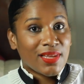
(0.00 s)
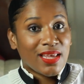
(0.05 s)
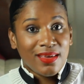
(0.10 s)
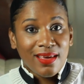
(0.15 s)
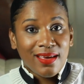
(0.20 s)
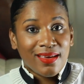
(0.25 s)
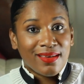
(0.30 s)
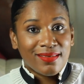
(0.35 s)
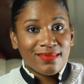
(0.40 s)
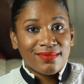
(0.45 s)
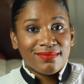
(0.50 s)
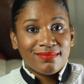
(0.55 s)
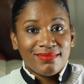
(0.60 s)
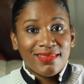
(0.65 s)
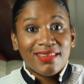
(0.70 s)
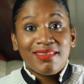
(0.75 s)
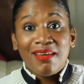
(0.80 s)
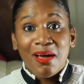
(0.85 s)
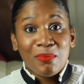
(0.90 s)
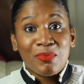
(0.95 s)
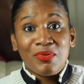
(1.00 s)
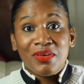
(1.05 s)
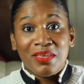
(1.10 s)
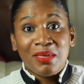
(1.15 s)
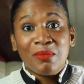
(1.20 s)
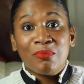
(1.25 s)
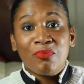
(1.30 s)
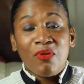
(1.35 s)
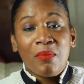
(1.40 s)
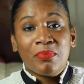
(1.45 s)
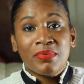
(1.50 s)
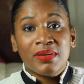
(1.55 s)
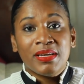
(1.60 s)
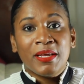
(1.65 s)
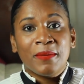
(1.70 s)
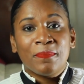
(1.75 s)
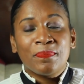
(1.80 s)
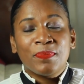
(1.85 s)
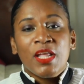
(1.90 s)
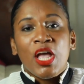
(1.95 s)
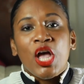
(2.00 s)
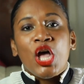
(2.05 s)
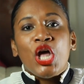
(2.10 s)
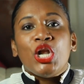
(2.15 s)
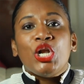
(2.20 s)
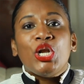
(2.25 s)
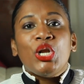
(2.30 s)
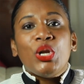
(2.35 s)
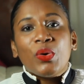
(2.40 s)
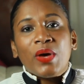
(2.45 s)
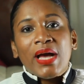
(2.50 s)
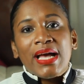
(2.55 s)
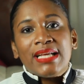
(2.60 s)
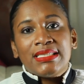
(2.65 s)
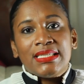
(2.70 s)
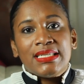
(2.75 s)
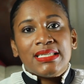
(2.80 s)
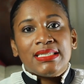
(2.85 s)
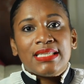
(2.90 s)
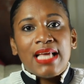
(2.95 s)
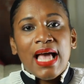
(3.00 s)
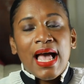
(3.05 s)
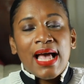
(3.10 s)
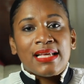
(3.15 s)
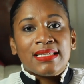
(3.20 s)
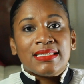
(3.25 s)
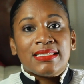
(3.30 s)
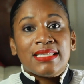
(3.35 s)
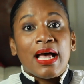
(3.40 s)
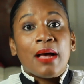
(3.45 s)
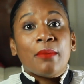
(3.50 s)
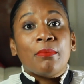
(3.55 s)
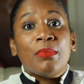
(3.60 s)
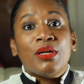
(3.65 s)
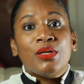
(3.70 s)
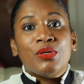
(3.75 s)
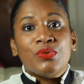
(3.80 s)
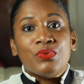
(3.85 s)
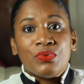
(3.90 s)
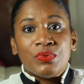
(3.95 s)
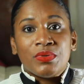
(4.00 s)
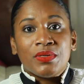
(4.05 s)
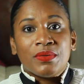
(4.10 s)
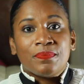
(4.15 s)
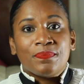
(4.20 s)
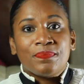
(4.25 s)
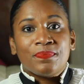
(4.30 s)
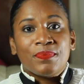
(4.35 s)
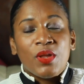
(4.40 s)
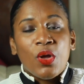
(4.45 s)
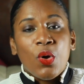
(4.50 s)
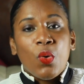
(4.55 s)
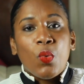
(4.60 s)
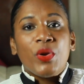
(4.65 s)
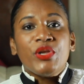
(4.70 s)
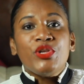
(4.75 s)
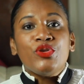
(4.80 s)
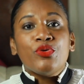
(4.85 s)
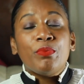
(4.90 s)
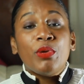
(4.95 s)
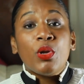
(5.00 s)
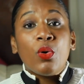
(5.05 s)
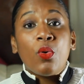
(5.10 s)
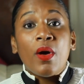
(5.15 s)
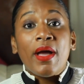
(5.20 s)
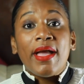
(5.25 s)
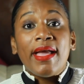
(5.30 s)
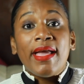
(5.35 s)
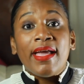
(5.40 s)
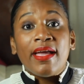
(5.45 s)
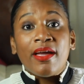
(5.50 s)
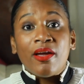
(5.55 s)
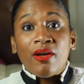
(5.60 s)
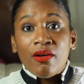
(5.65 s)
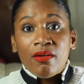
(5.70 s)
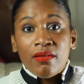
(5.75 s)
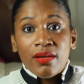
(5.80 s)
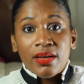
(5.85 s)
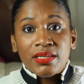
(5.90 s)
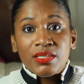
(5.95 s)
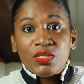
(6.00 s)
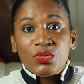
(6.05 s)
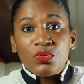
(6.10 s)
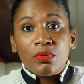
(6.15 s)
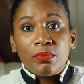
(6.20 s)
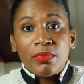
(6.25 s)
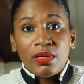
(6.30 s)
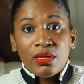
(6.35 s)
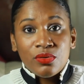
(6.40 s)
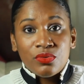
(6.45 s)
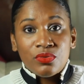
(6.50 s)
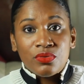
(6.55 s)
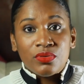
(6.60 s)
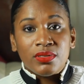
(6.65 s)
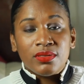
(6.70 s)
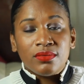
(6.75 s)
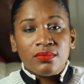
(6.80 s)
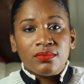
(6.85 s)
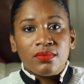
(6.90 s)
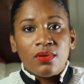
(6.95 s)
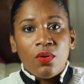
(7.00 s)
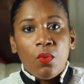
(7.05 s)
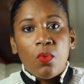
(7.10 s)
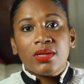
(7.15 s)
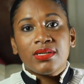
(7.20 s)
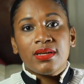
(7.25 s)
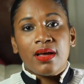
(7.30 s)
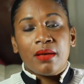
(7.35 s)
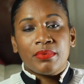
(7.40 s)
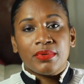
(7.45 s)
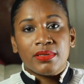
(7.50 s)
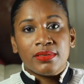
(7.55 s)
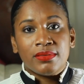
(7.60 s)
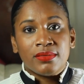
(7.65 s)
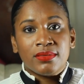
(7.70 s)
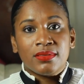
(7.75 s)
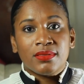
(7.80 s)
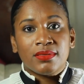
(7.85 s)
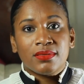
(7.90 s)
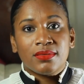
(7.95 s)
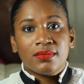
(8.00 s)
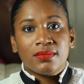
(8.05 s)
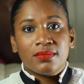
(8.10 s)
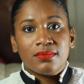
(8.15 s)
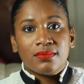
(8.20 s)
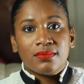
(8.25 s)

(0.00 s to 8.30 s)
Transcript: Yeah, you're not breathing properly. Look at it as a balloon. When you blow air into a balloon, what happens?